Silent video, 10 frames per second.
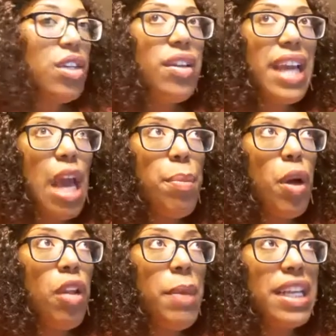you're
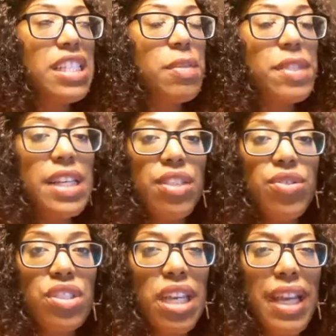capable of making
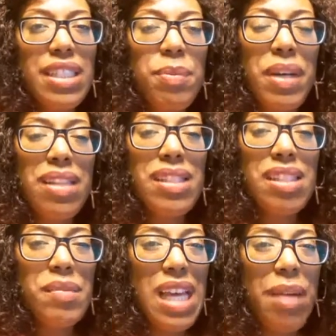substantial change, but
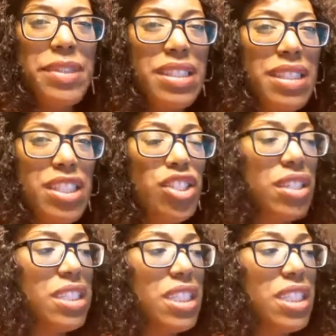sometimes it's just a